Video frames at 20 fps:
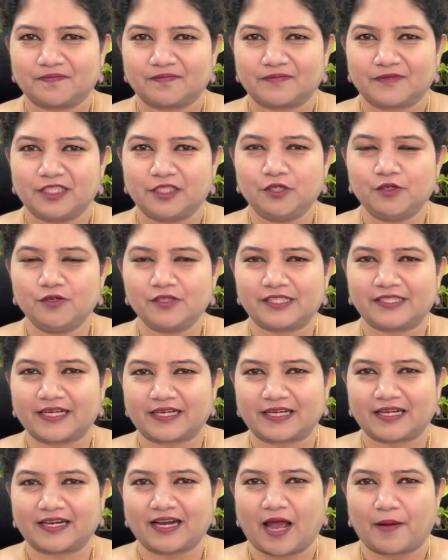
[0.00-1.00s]
Use the
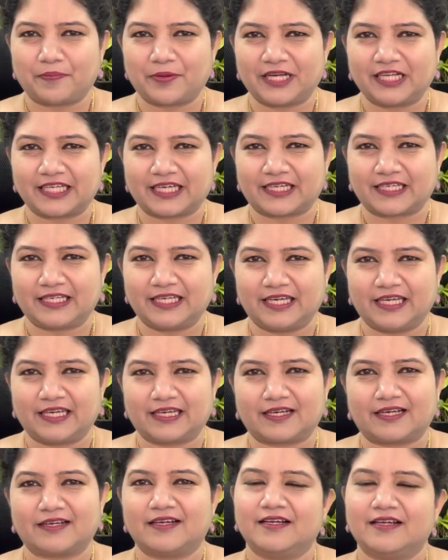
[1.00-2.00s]
clapping technique.
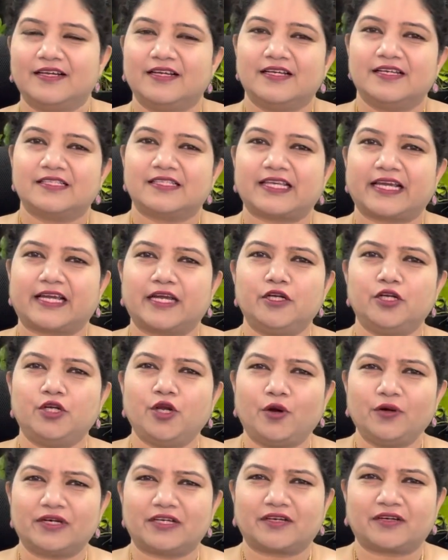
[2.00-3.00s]
Second,
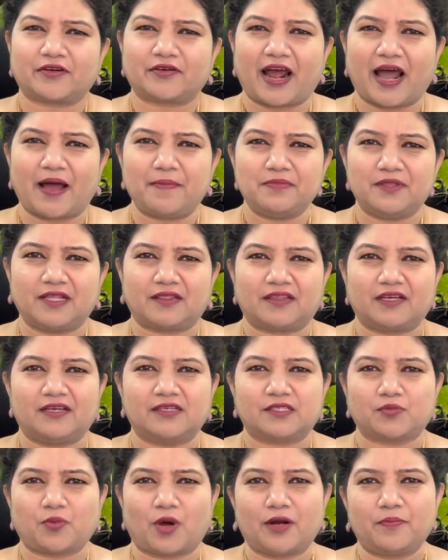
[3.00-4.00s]
don't cram the
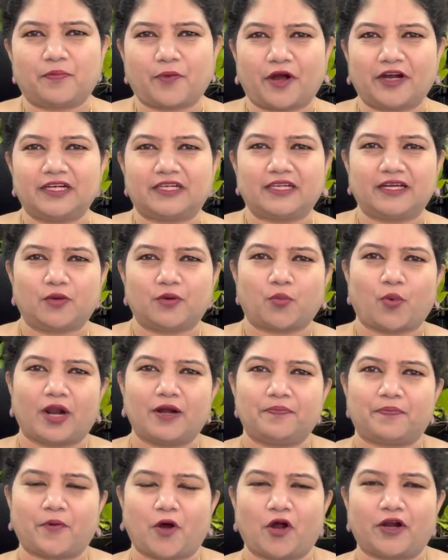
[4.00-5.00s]
things. 1 point here,
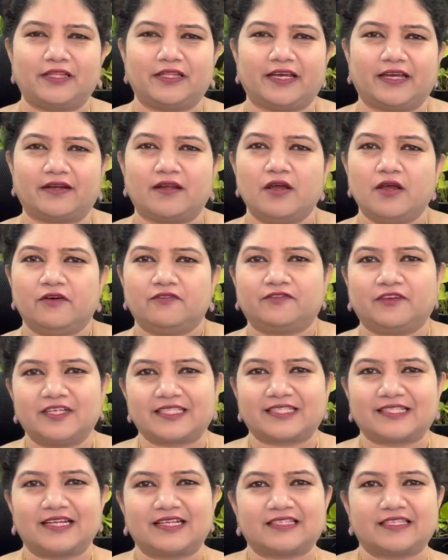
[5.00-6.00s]
1 point there.
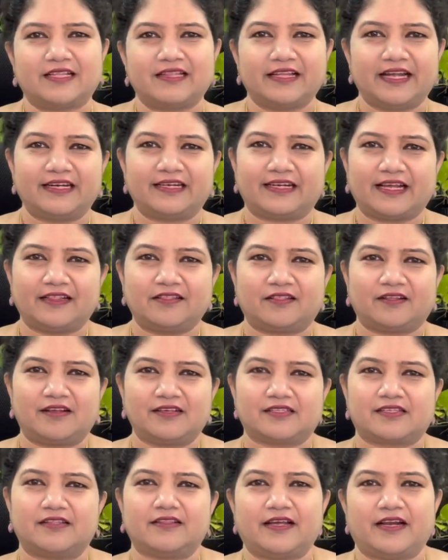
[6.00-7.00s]
First lesson, then 10th
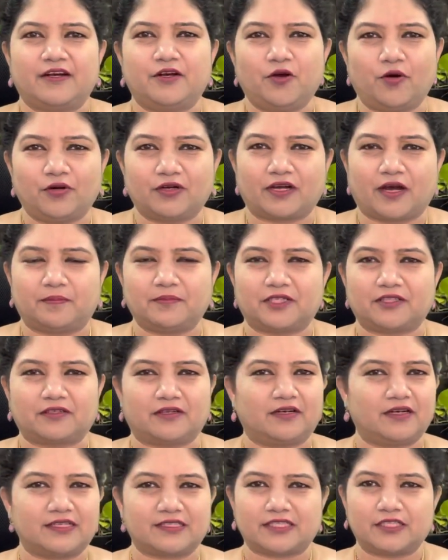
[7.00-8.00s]
lesson, then don't come to
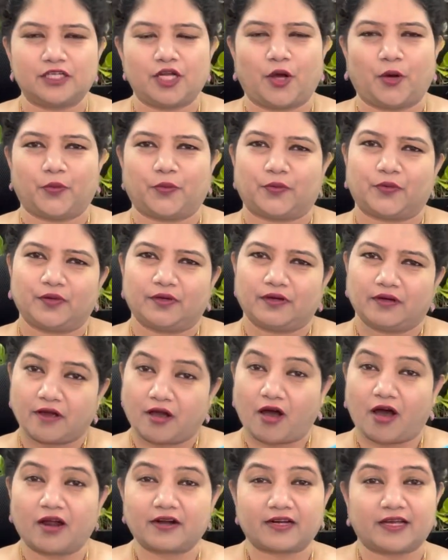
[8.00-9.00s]
third lesson. No.
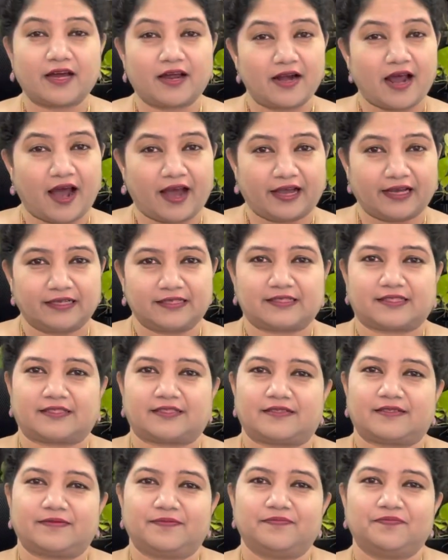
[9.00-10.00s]

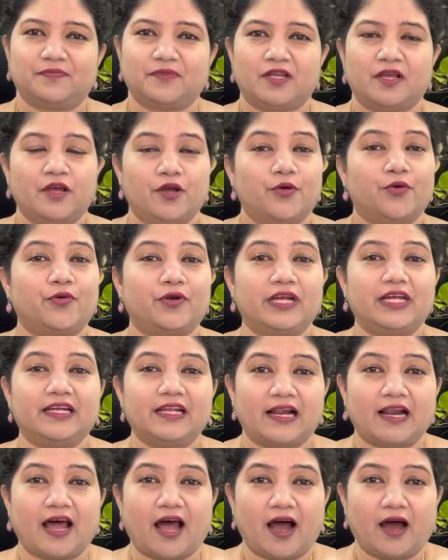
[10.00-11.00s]
Organize. Read
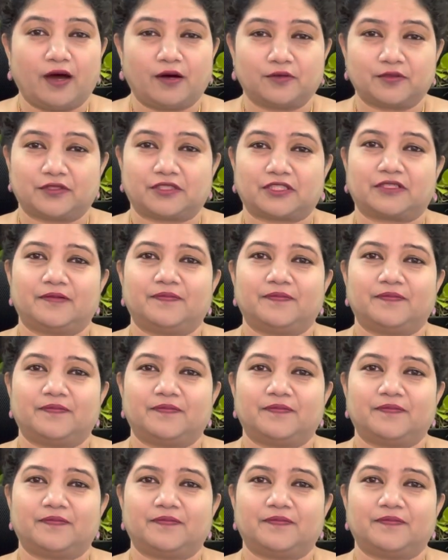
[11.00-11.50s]
aloud.